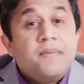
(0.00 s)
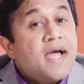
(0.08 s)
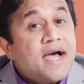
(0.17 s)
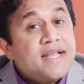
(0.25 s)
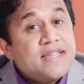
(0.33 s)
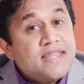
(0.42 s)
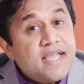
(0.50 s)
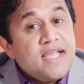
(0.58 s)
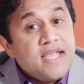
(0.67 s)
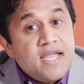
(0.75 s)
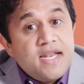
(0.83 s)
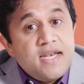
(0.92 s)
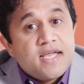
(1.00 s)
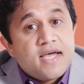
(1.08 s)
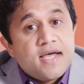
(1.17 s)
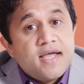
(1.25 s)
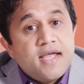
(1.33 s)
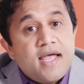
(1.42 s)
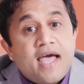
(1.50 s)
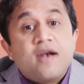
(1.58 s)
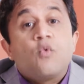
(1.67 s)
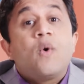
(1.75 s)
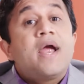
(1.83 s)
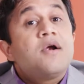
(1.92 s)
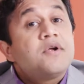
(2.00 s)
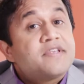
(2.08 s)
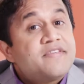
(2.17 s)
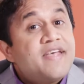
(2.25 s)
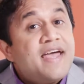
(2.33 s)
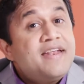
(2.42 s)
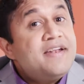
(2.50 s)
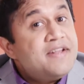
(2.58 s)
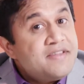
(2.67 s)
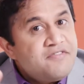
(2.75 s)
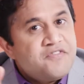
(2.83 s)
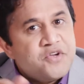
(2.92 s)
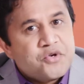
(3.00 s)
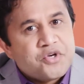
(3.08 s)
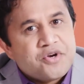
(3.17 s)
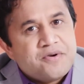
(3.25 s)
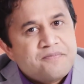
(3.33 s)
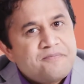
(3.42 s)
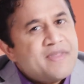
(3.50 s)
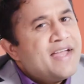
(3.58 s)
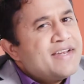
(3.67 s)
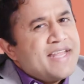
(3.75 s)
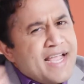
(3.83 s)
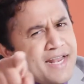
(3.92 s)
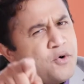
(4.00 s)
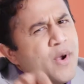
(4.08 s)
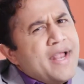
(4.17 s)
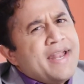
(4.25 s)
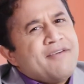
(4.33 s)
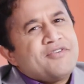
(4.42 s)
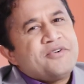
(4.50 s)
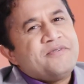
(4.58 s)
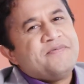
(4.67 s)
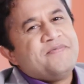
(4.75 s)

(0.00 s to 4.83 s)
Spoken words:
behind Think India and where it's headed in the future. Take it away, Neville.